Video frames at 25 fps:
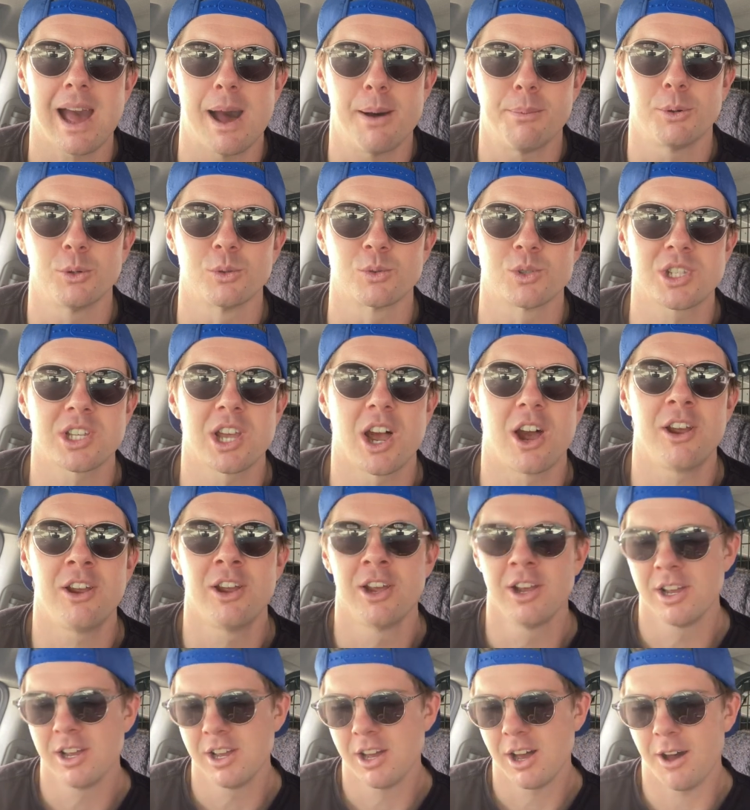couple. So
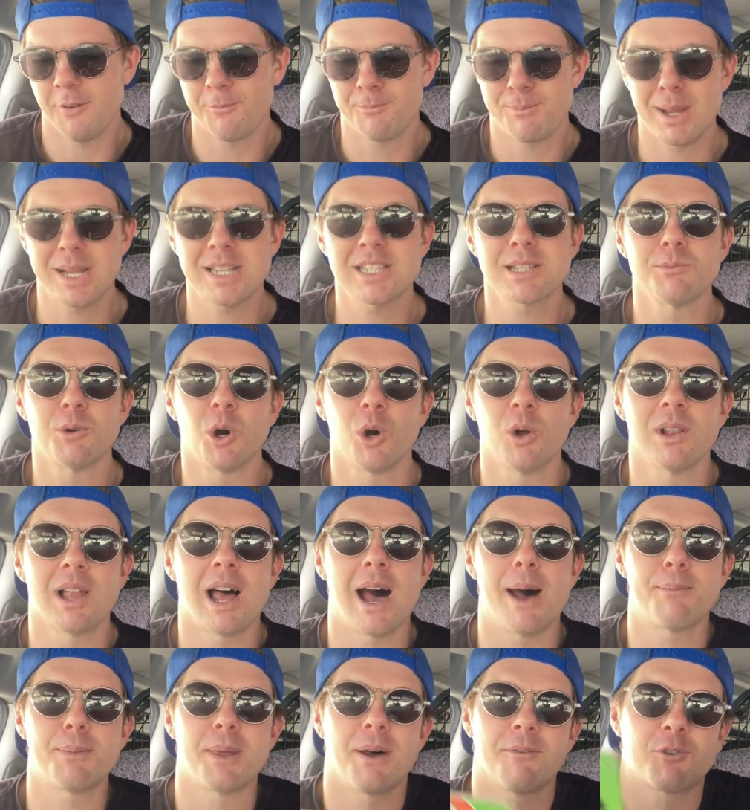I've picked them all
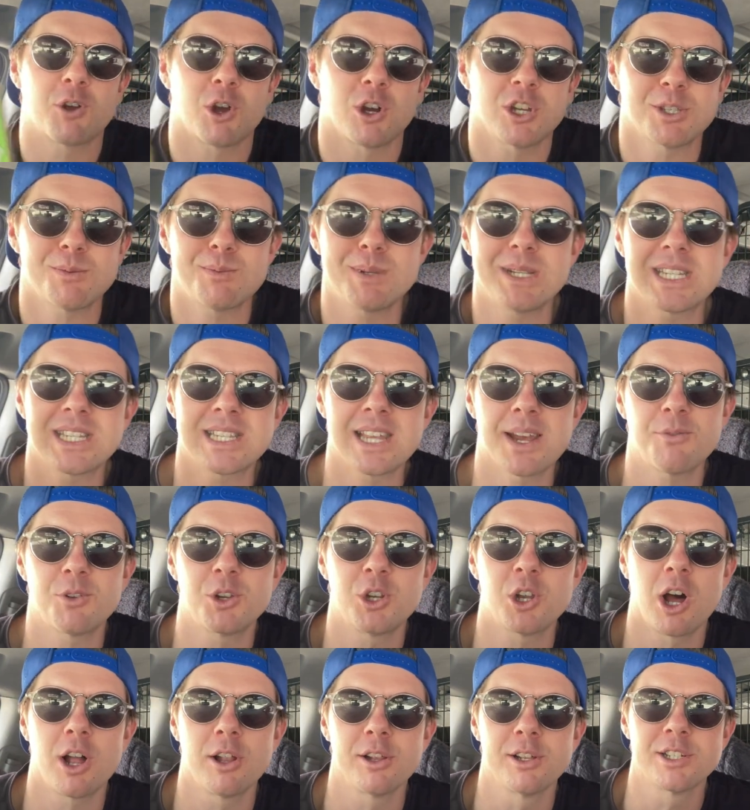up. They've cost me
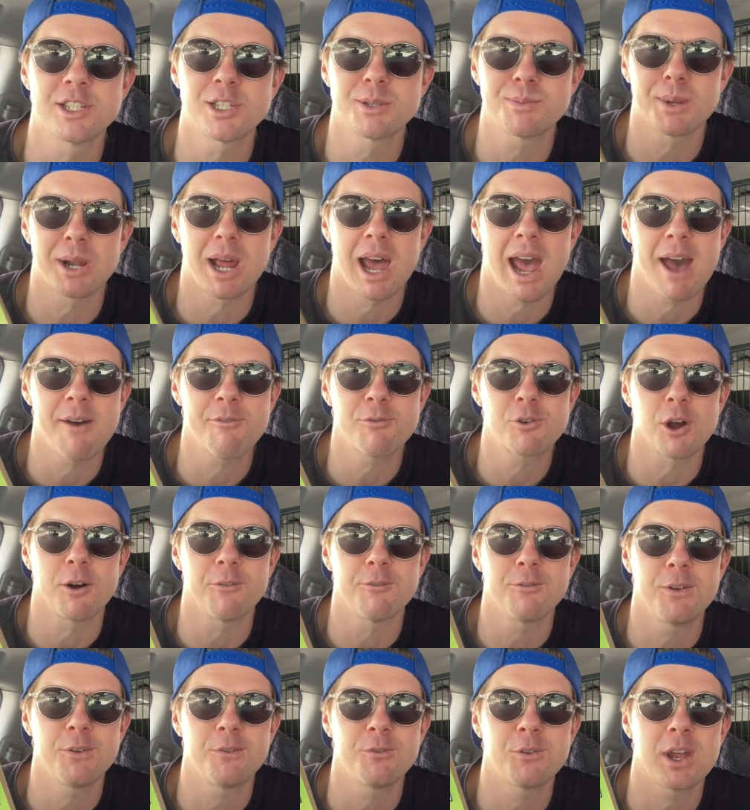$7, but I have
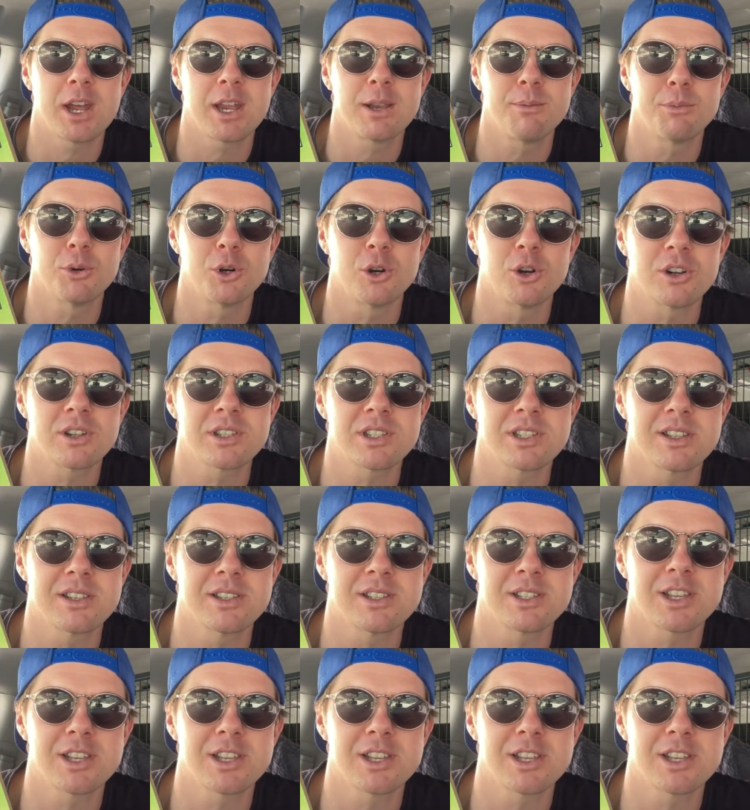got 15 books.